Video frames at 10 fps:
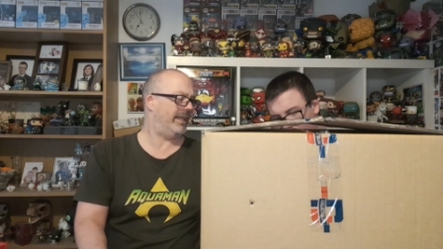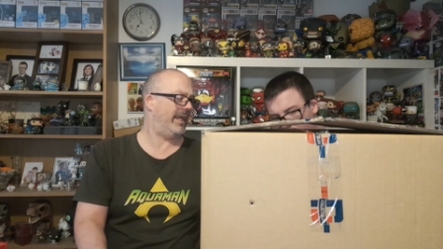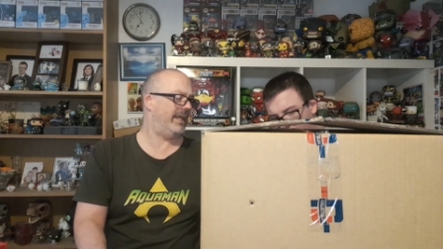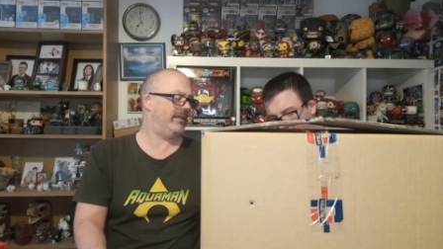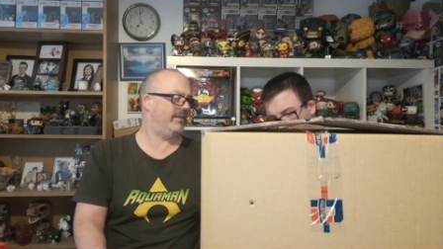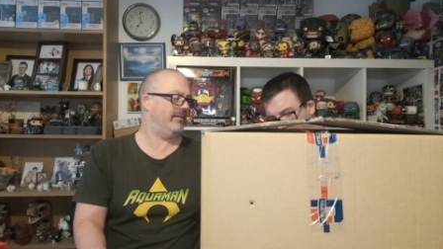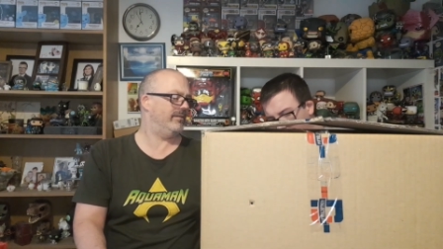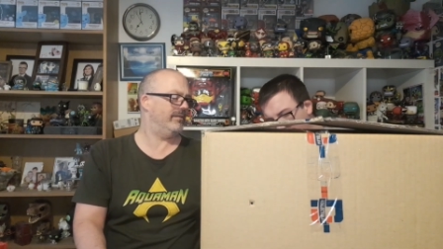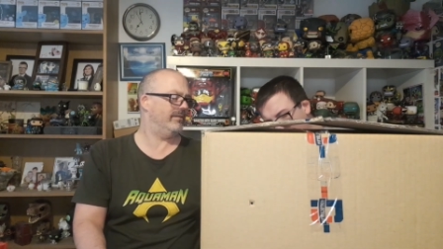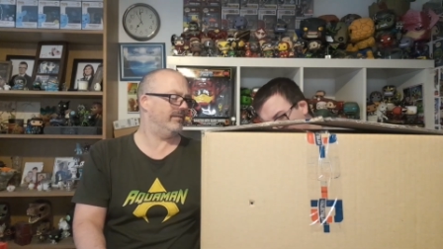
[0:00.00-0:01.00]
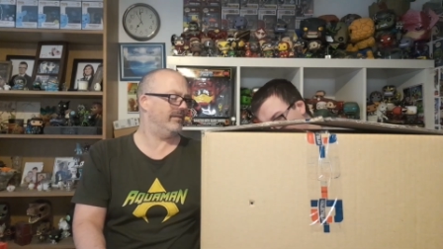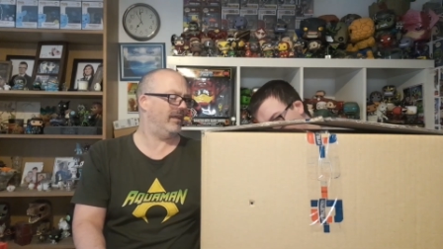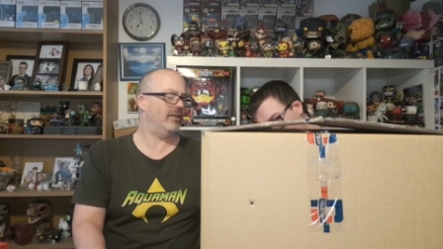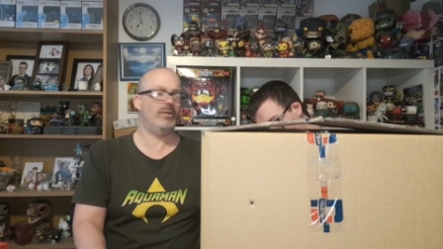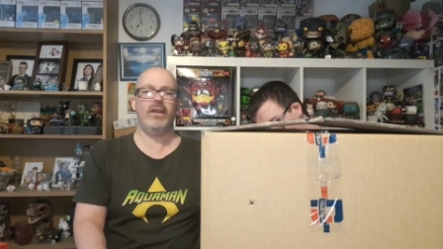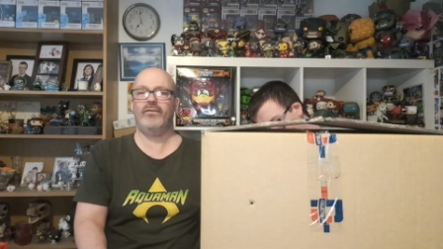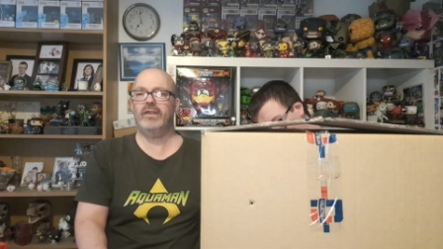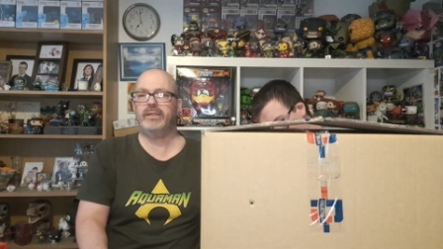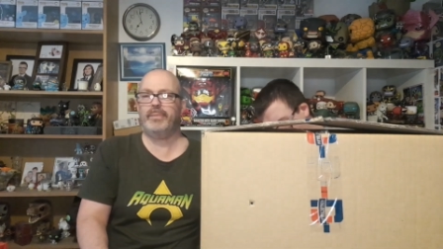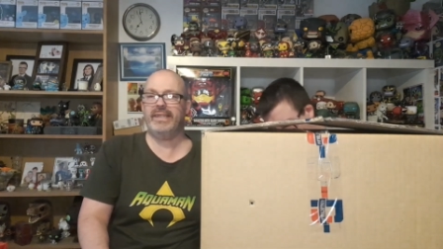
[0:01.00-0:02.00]
then like right there, I was waiting for it to
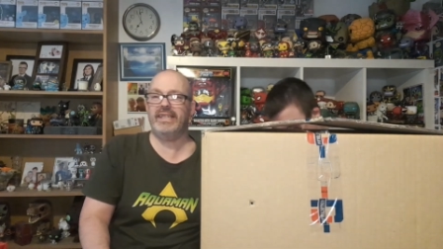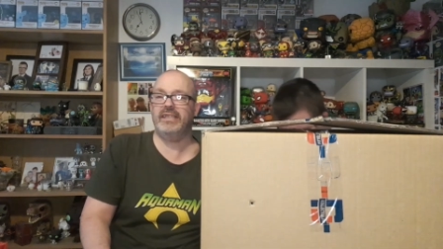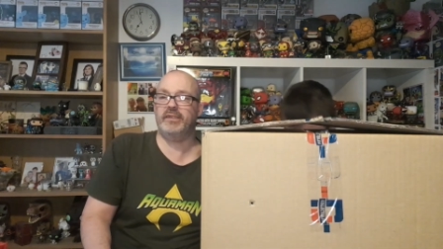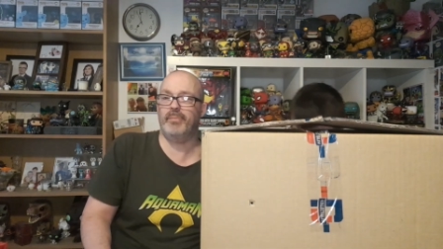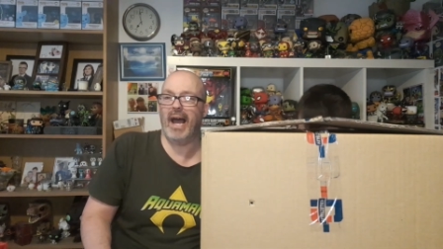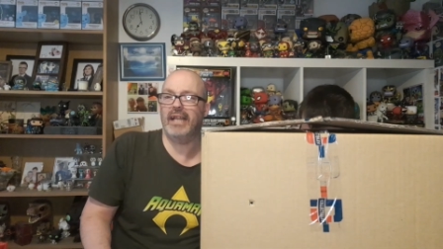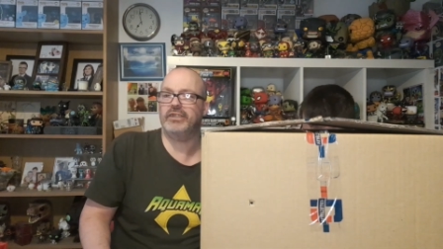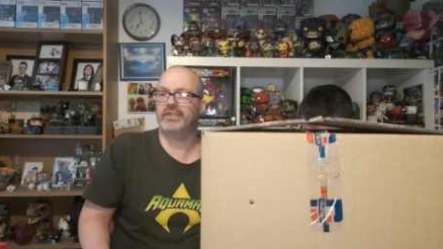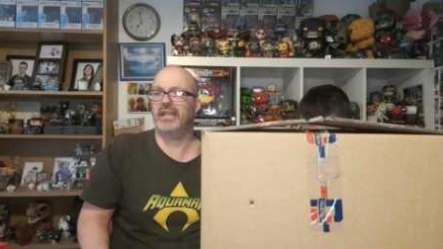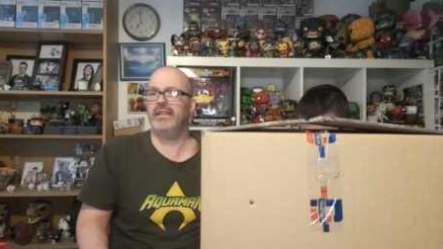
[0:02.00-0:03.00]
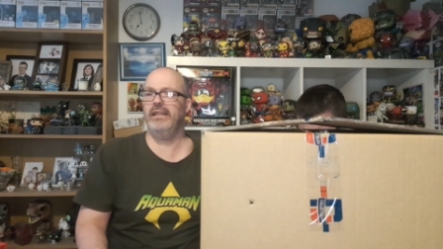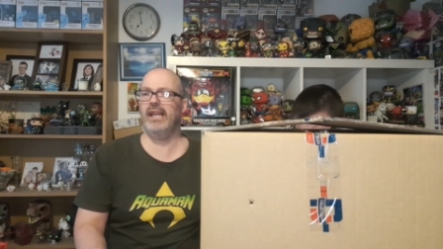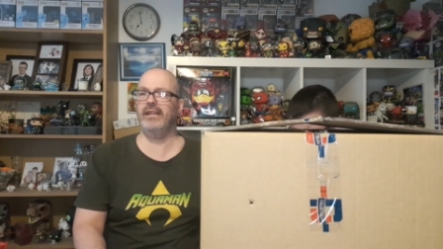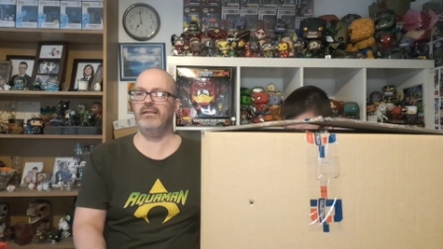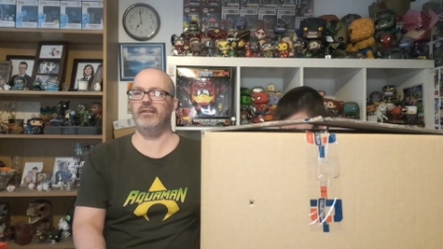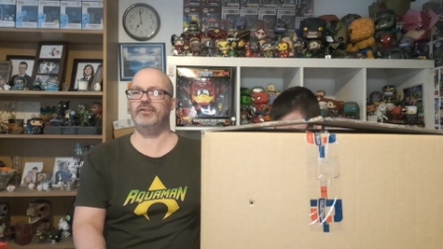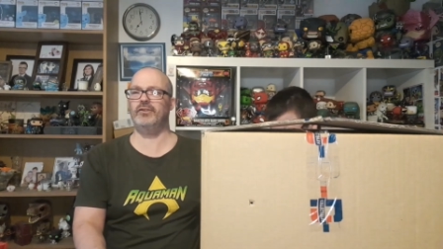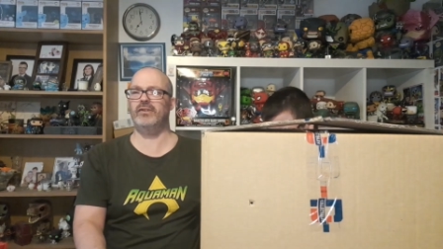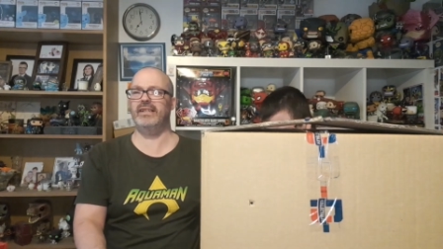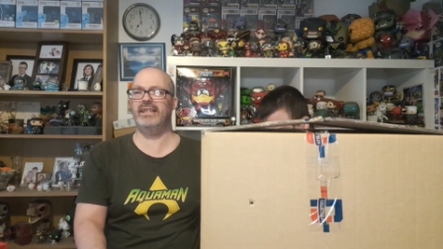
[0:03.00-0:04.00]
be dispatched, and then I saw it
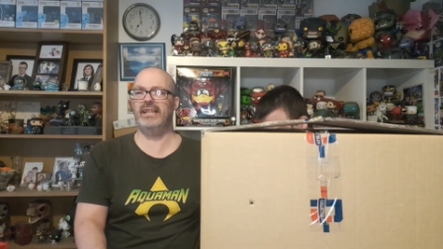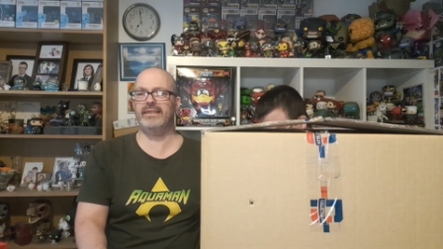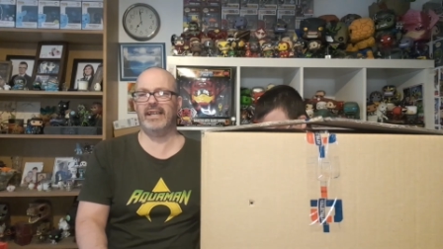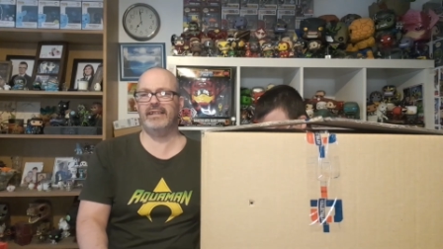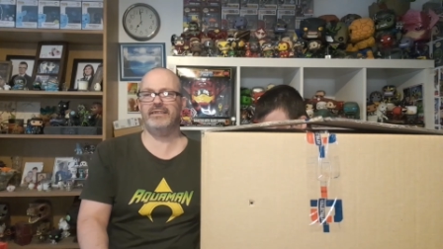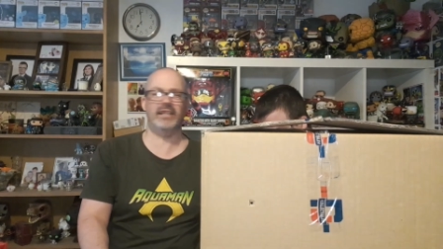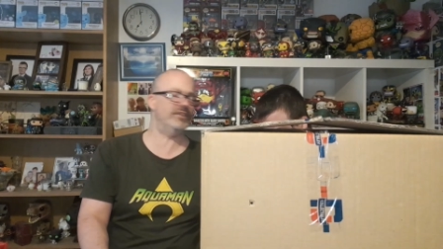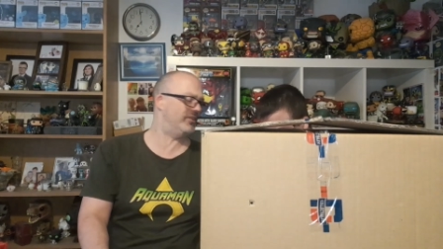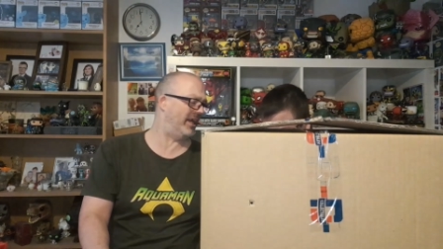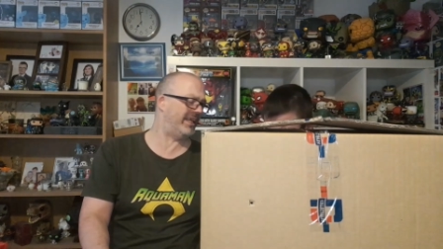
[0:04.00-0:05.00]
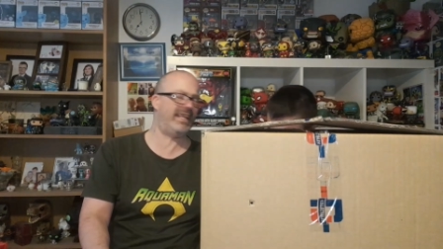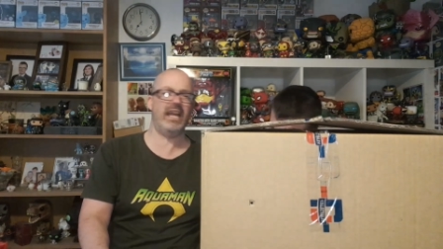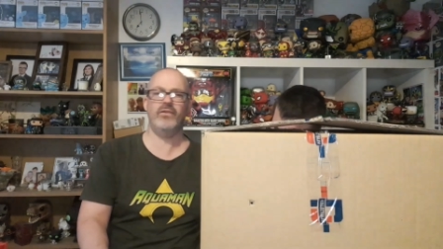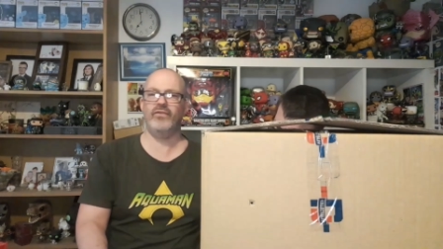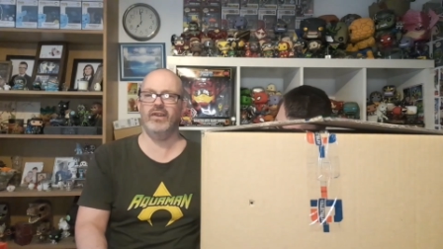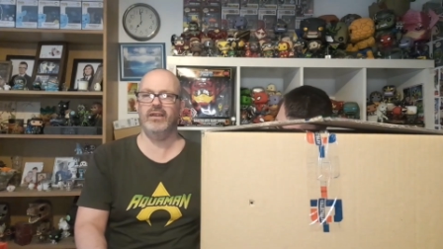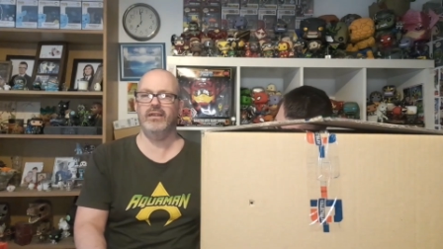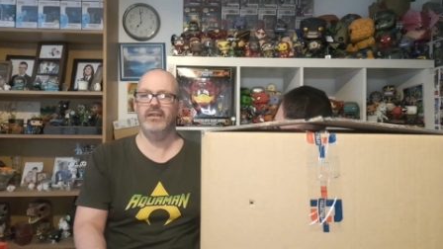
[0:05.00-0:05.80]
on Danny and Jaz's site again for